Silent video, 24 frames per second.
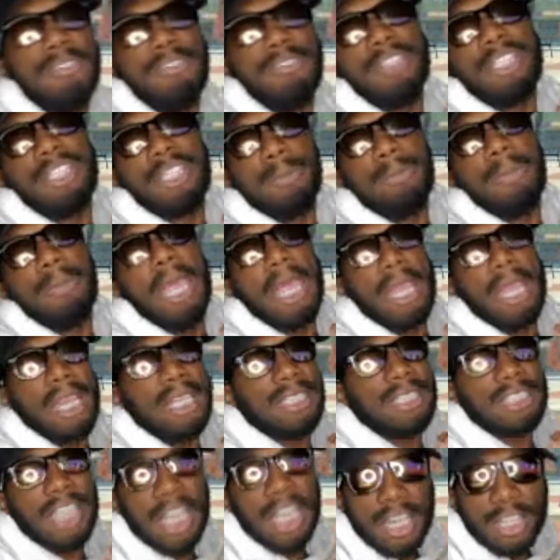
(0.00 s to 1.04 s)
debate
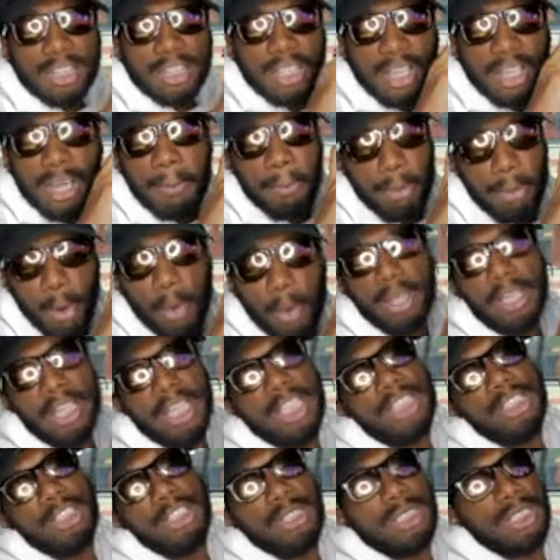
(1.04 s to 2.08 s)
instead of the important
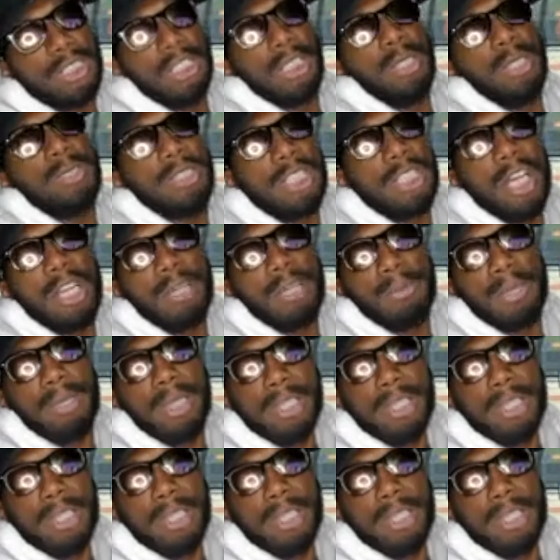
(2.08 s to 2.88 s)
issues that they was talking about. You see